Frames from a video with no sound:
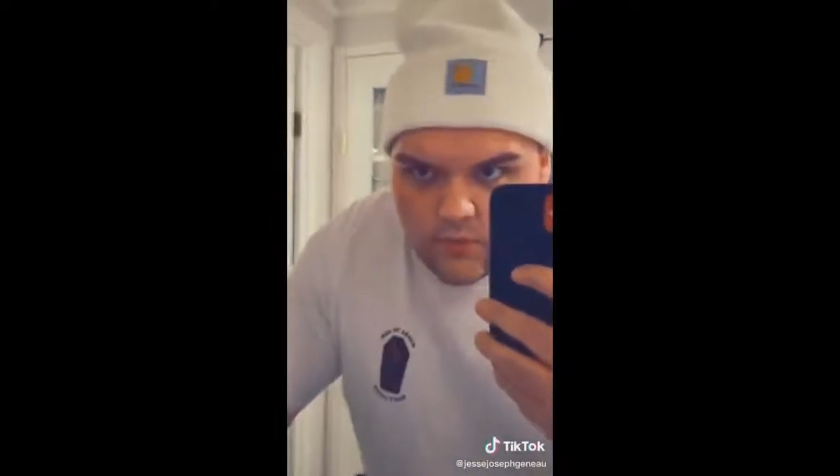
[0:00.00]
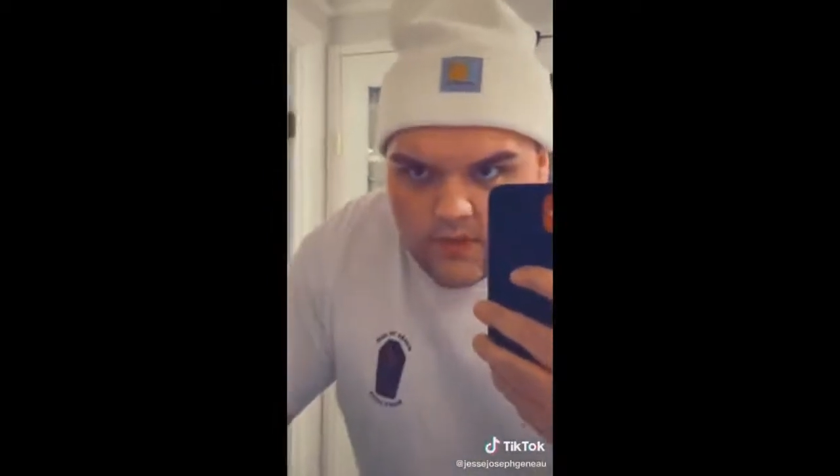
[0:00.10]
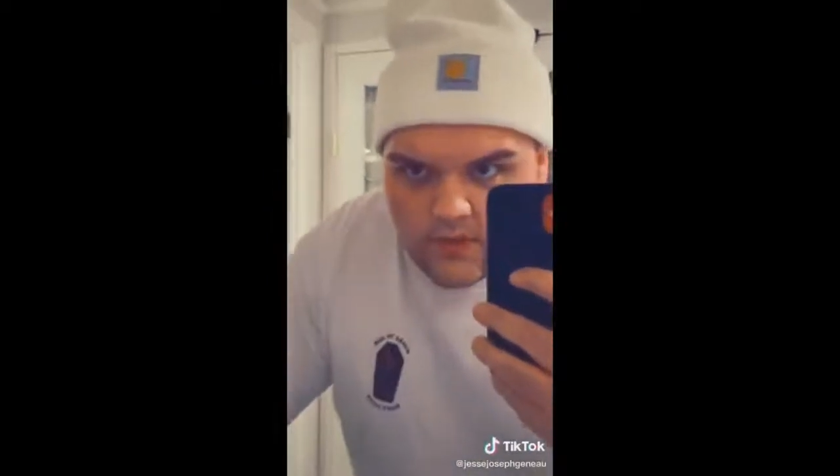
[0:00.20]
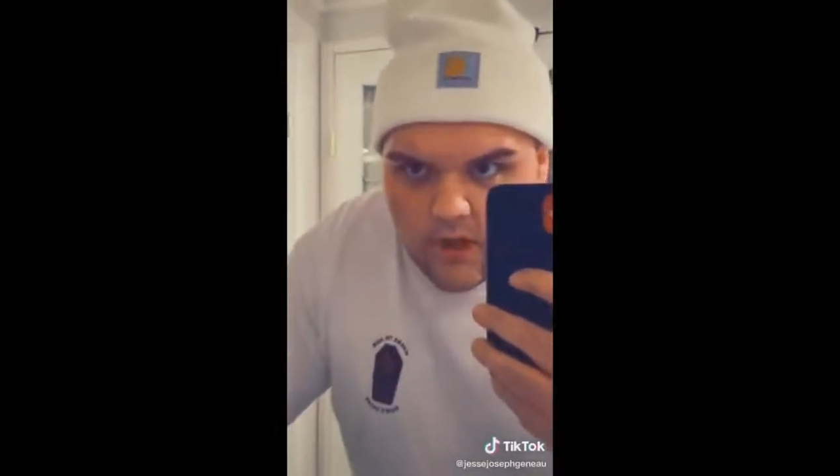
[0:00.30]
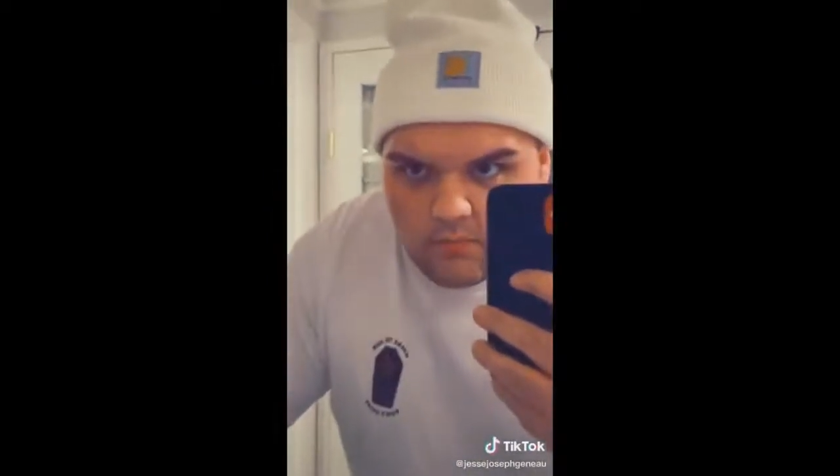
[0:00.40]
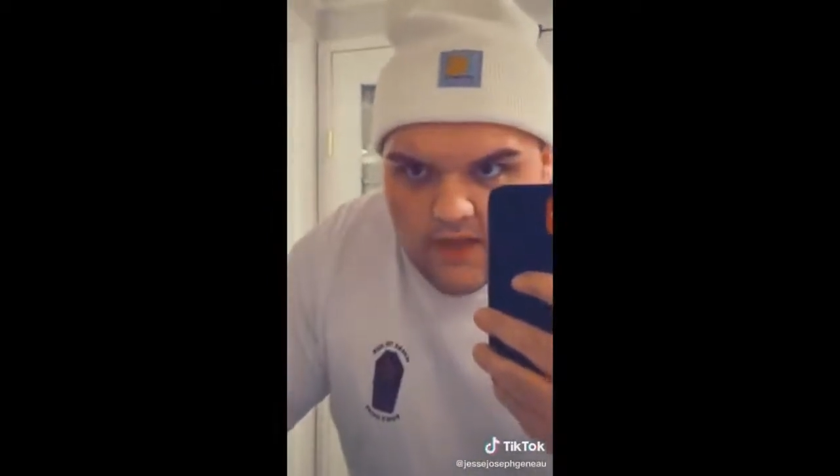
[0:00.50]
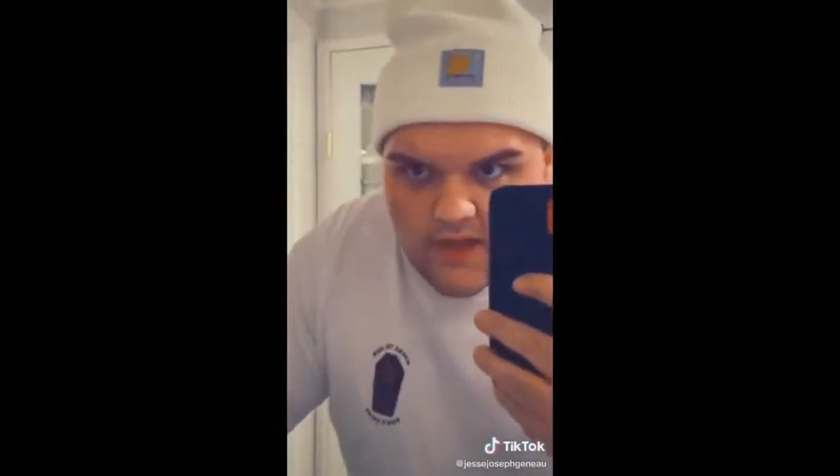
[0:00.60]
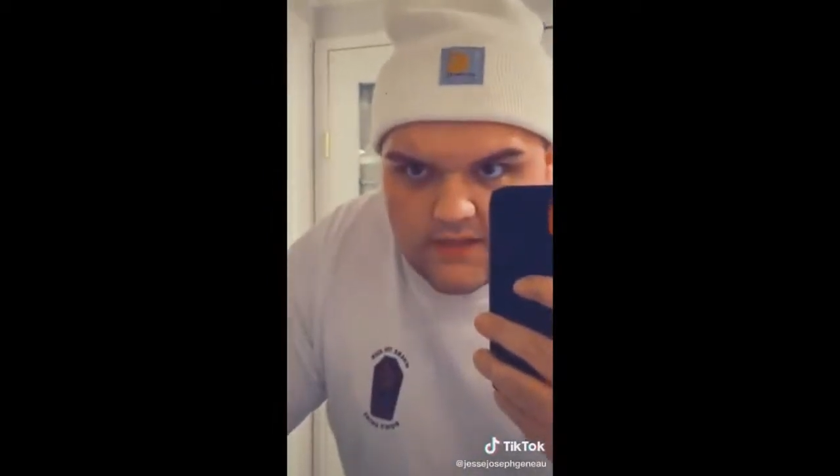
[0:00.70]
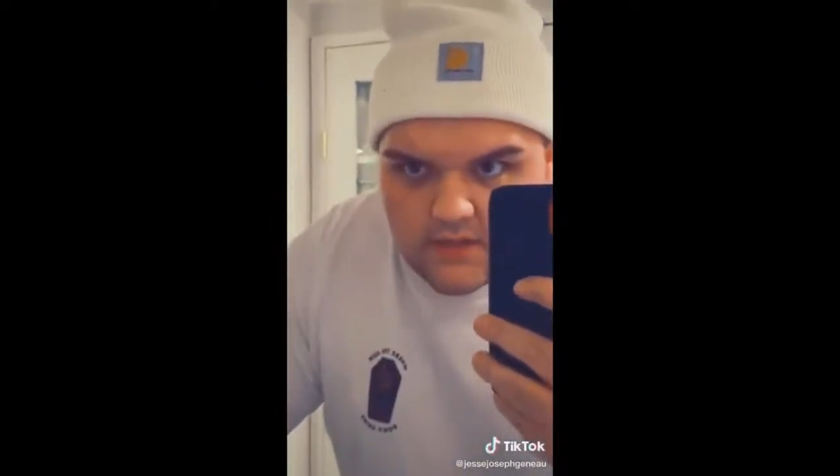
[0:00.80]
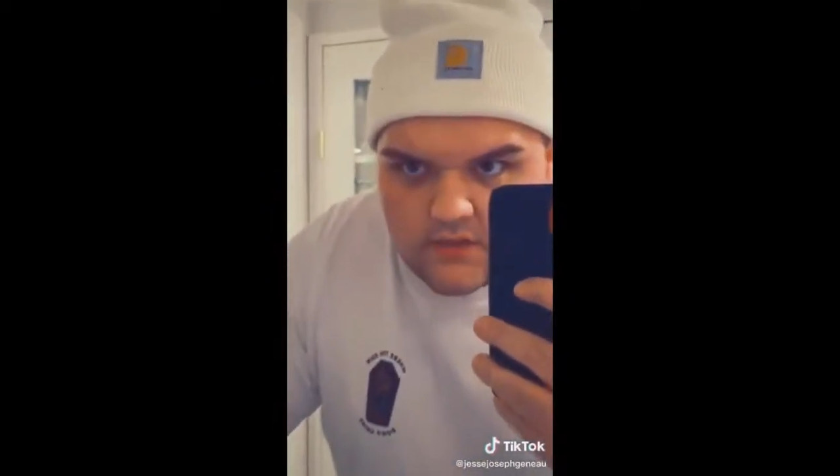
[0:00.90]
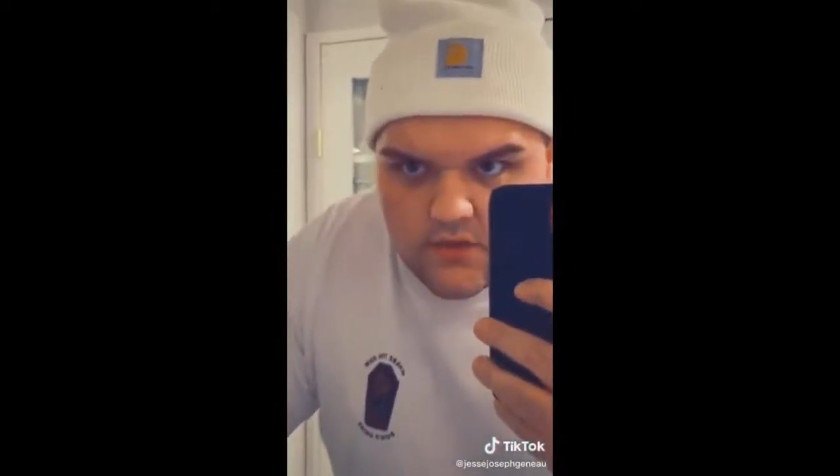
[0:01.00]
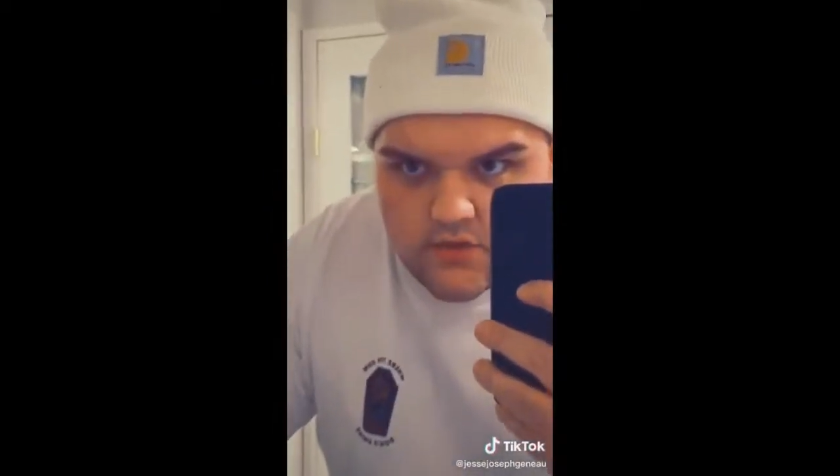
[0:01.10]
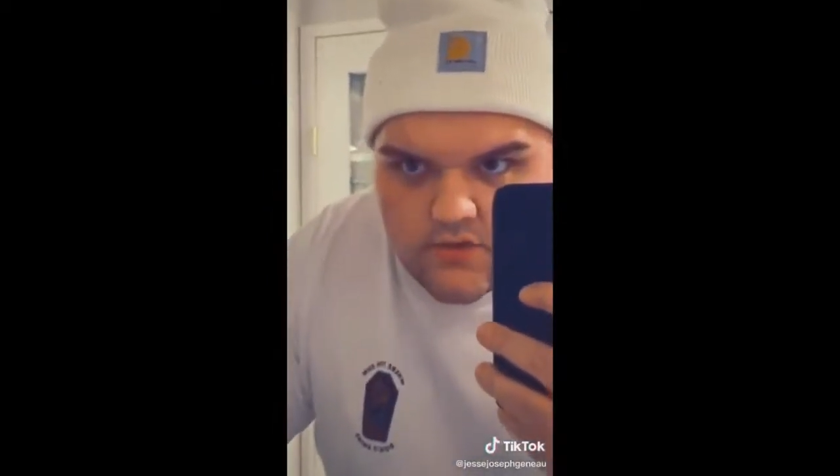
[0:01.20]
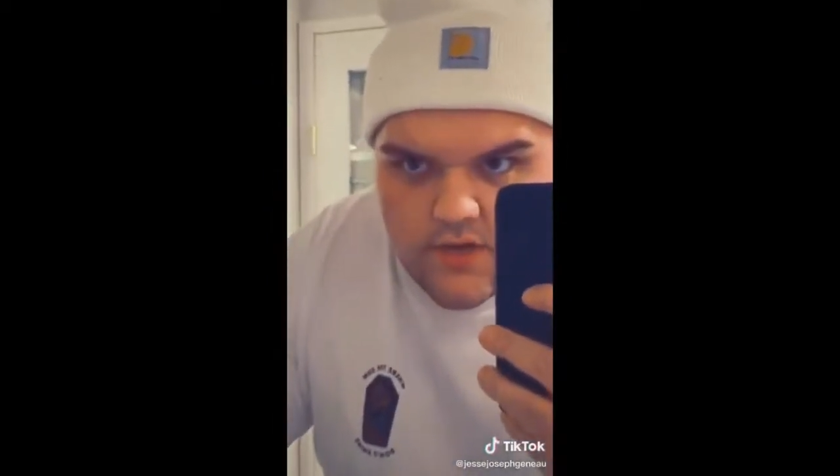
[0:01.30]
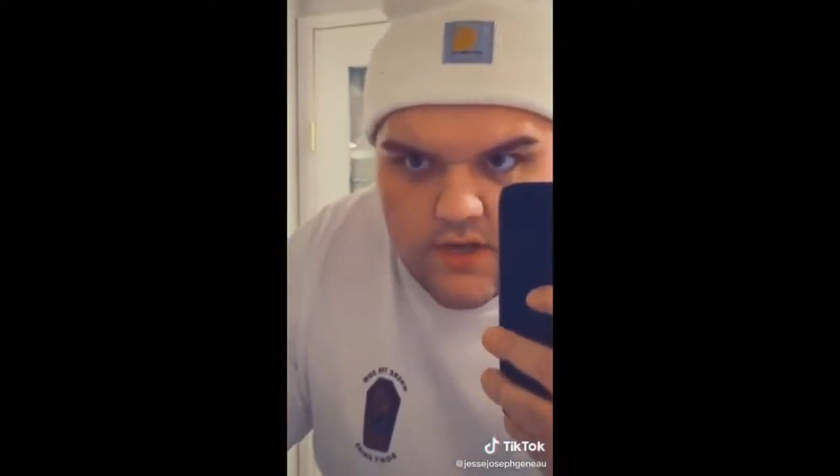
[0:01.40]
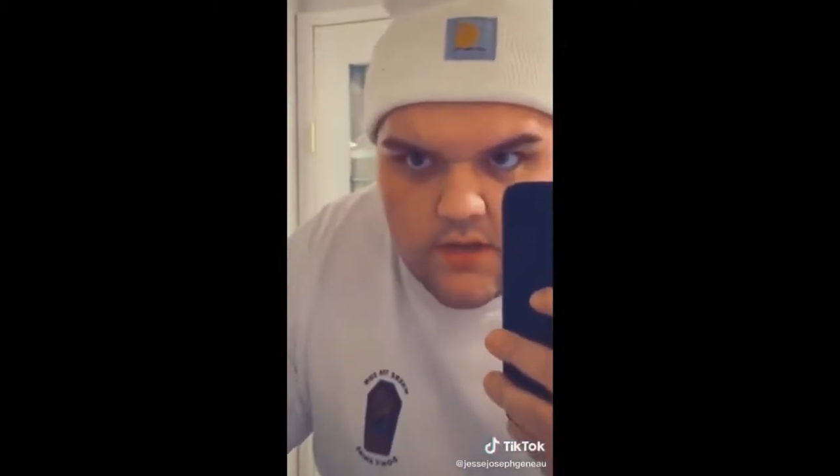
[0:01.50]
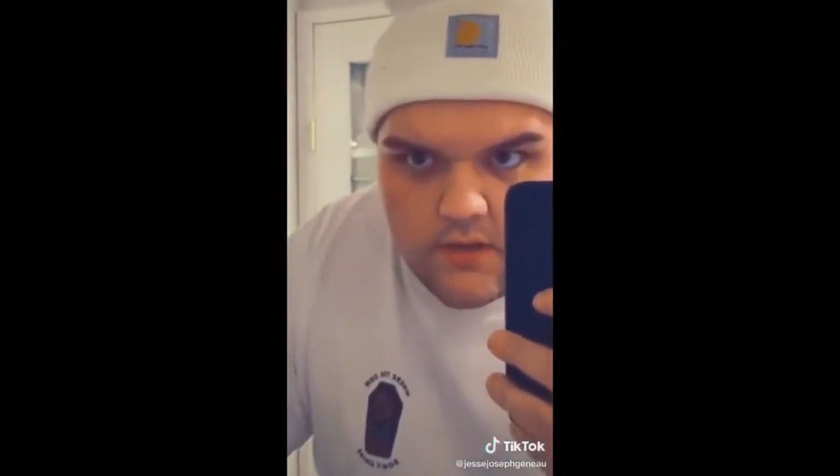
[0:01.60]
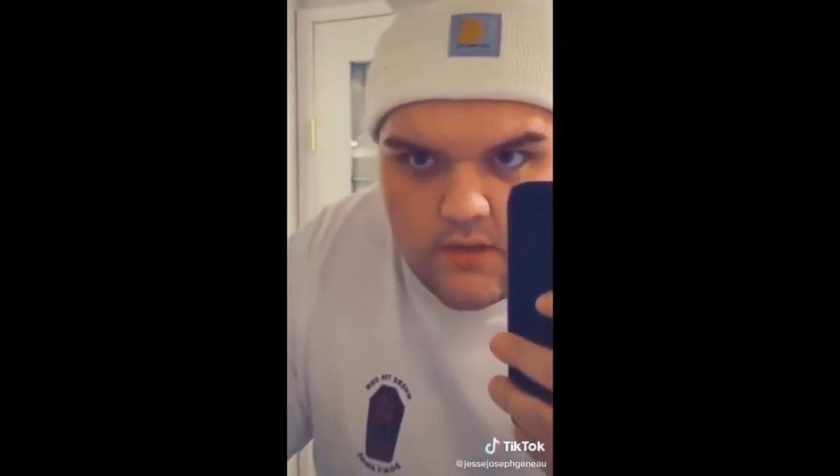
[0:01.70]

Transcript: twin got plastic surgery,